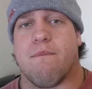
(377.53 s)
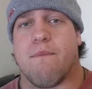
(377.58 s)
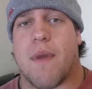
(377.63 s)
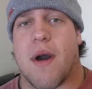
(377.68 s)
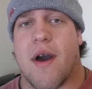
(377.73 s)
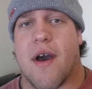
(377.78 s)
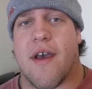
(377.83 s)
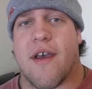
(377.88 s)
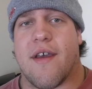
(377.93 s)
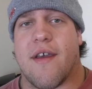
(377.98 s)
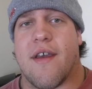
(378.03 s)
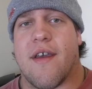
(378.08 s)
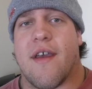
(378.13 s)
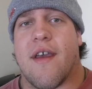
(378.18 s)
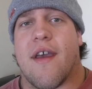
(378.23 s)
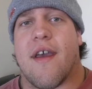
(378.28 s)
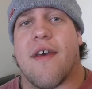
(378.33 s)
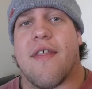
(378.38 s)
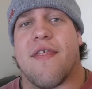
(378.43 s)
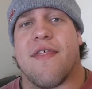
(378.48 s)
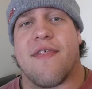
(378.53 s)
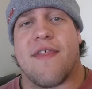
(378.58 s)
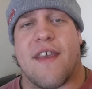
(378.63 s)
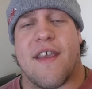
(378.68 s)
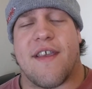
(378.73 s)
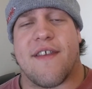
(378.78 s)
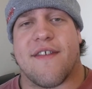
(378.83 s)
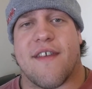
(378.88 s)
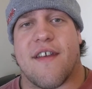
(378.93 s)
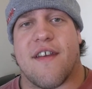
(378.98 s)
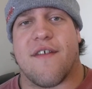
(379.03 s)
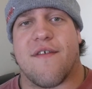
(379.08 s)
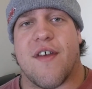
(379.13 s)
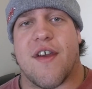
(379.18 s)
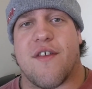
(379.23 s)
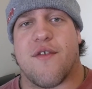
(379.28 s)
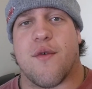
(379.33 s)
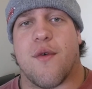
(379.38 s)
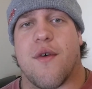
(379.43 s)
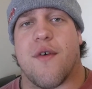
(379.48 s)
But these
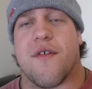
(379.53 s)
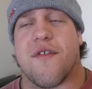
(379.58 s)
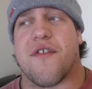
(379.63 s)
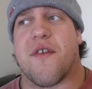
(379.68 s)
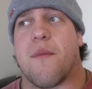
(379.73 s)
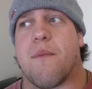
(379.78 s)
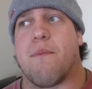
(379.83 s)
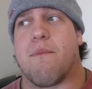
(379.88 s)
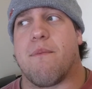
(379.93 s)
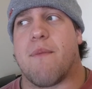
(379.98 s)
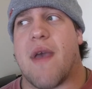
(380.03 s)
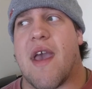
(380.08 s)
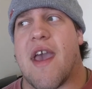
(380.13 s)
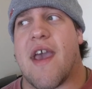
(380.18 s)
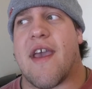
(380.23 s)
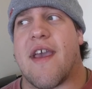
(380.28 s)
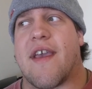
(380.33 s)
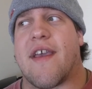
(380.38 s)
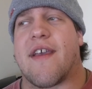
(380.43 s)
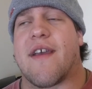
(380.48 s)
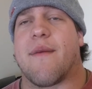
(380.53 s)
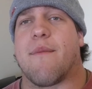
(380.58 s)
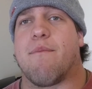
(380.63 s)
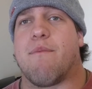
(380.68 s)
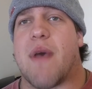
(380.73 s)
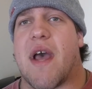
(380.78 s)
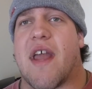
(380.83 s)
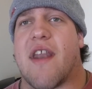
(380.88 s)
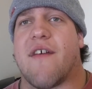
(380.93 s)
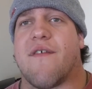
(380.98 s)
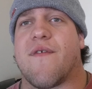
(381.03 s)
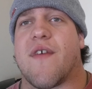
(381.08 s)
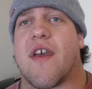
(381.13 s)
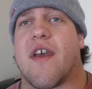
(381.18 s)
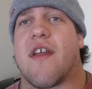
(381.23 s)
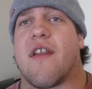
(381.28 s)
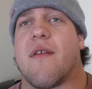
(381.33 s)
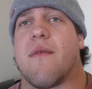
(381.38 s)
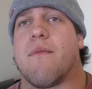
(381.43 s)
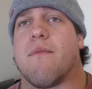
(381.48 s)
individuals may
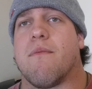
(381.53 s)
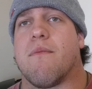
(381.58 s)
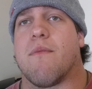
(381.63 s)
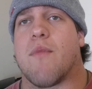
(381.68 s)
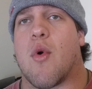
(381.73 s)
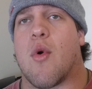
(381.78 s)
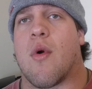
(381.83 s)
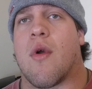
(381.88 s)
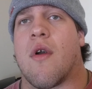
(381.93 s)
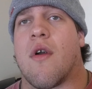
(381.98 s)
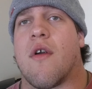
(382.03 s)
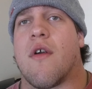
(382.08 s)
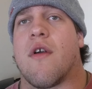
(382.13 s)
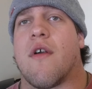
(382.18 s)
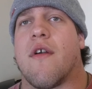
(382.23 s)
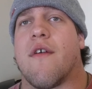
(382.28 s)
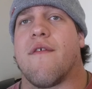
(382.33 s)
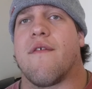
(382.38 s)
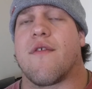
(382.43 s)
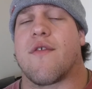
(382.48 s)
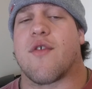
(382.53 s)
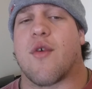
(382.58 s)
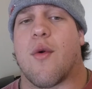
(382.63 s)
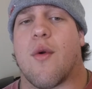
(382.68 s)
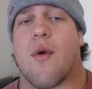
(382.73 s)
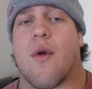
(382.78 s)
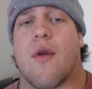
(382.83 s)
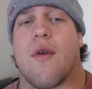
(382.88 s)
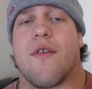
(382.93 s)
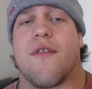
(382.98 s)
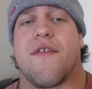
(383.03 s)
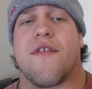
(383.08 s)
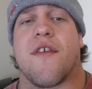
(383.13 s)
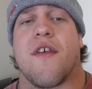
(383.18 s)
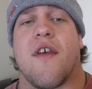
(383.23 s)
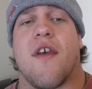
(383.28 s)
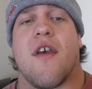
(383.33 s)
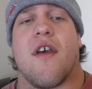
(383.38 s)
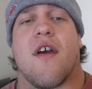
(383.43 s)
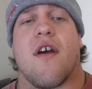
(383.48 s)
benefit more towards
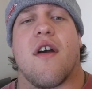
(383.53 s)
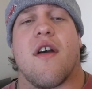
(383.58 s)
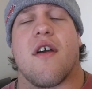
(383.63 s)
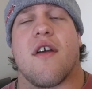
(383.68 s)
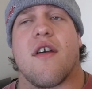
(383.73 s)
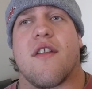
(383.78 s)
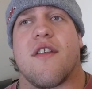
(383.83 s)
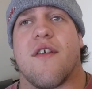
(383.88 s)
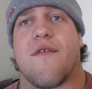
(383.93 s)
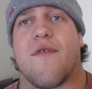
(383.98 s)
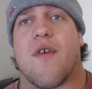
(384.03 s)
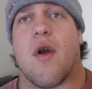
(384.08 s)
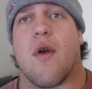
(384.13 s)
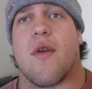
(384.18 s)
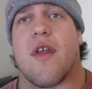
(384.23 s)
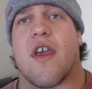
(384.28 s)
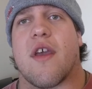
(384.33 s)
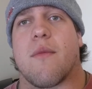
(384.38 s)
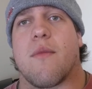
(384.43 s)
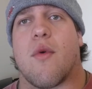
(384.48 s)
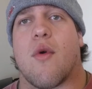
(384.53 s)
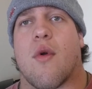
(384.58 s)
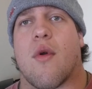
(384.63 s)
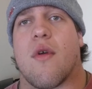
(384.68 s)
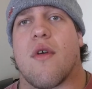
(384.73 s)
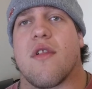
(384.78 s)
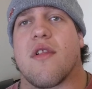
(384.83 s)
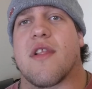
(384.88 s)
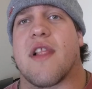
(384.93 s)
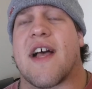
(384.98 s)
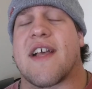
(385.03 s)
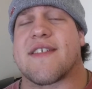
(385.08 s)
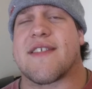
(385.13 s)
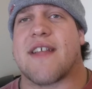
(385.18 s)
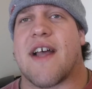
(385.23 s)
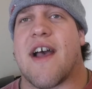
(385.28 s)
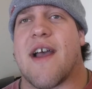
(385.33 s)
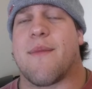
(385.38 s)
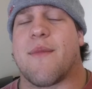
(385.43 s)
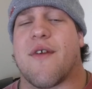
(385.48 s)
devoting less
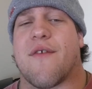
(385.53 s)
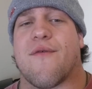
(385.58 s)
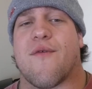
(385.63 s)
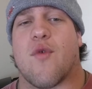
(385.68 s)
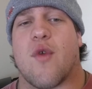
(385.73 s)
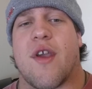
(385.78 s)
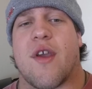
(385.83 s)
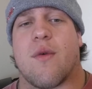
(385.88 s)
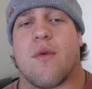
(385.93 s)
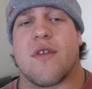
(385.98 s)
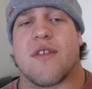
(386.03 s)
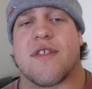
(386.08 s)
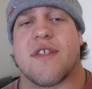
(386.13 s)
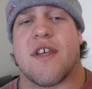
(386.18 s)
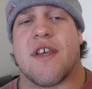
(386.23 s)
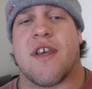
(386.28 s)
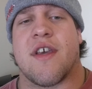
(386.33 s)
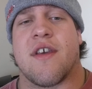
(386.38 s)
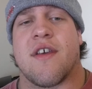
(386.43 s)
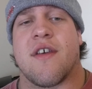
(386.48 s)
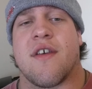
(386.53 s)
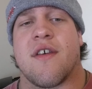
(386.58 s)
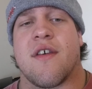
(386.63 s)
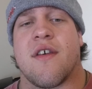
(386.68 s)
time to frequency